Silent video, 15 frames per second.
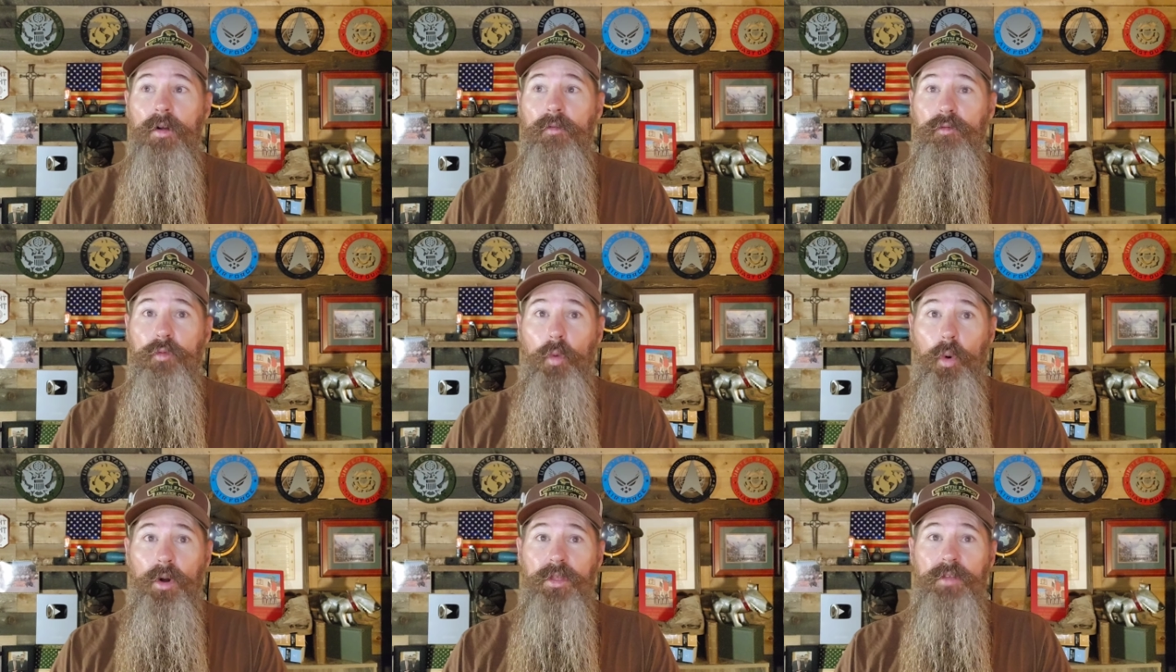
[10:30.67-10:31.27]

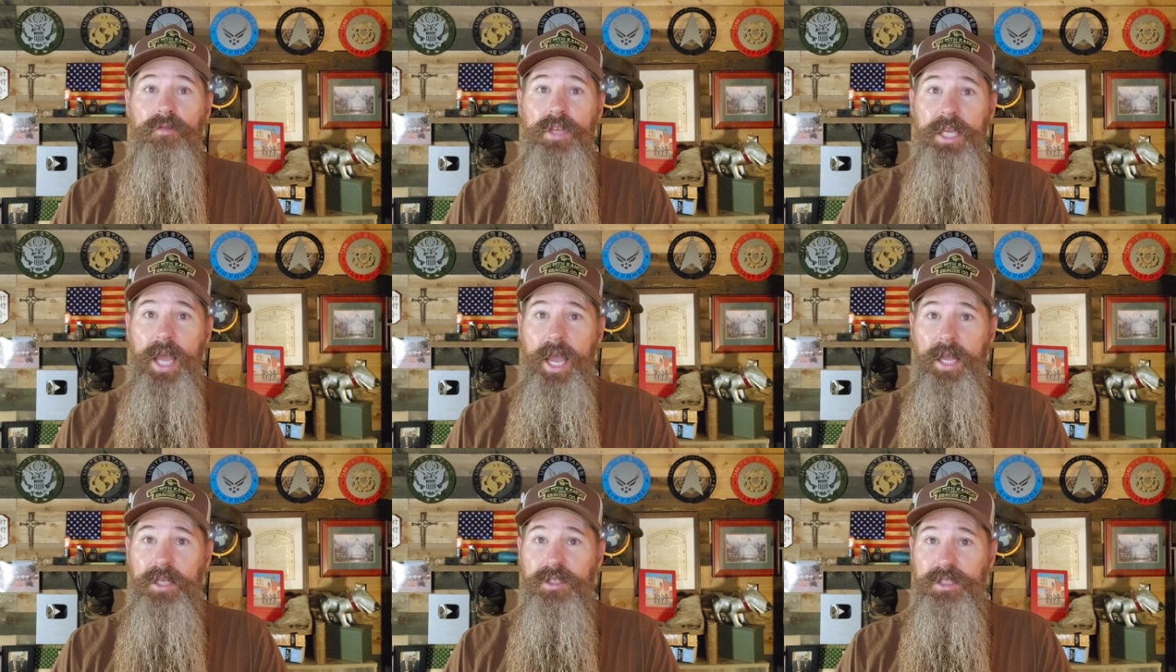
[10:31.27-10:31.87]
for the
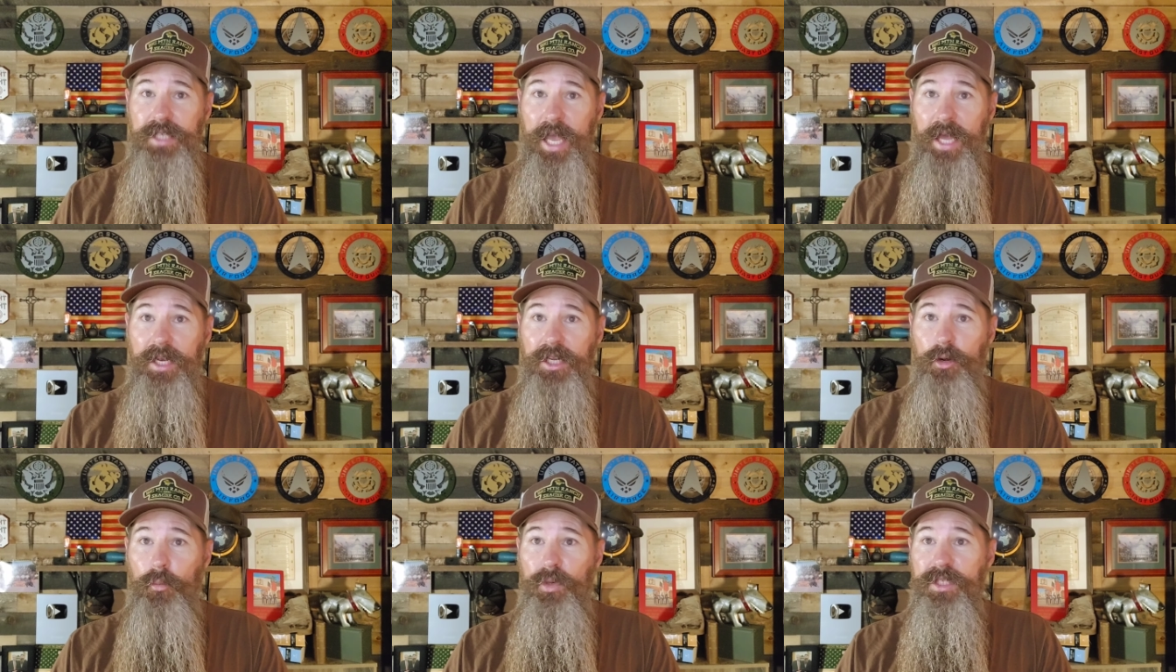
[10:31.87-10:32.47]
VA, said
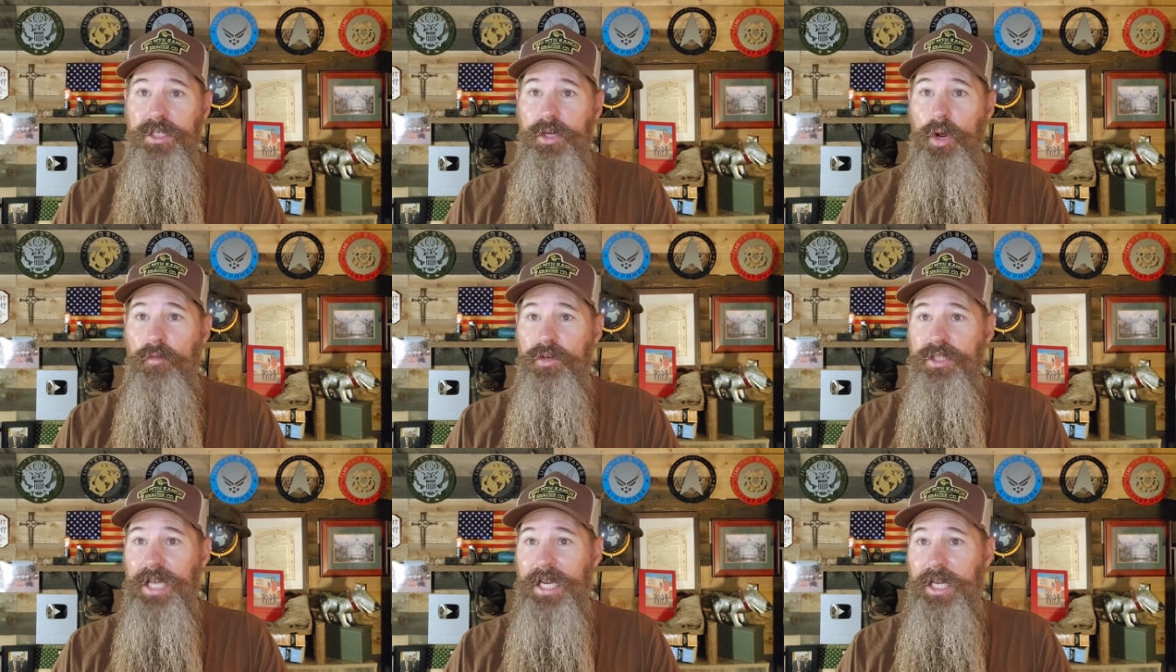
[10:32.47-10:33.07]
in a recent
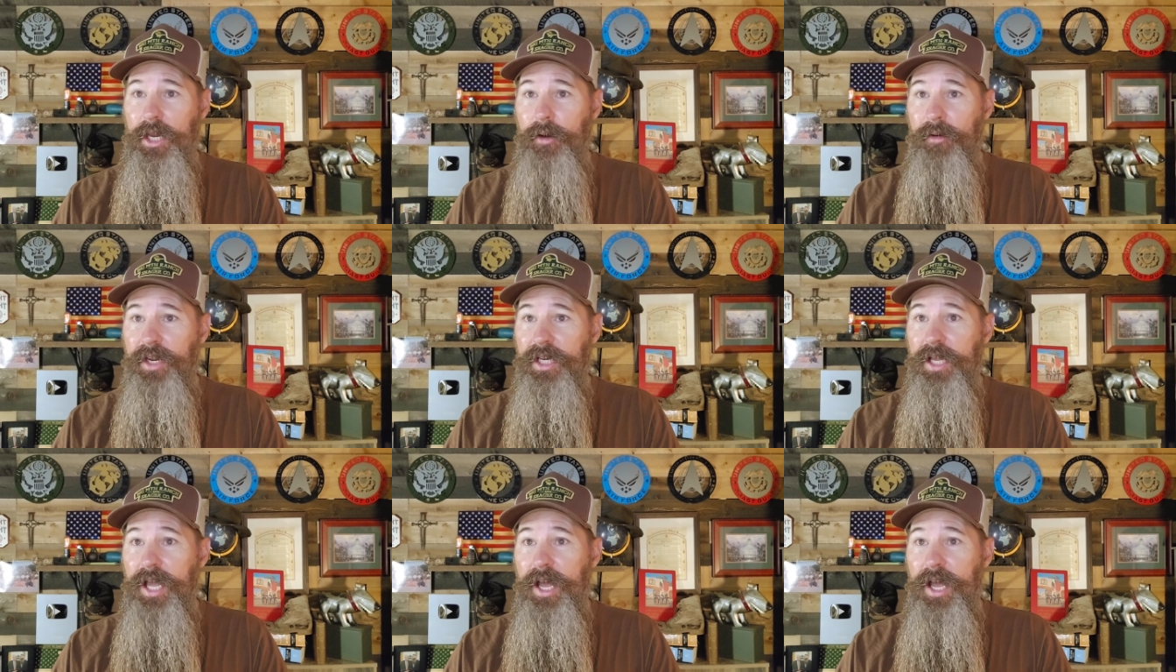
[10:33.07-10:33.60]
oversight hearing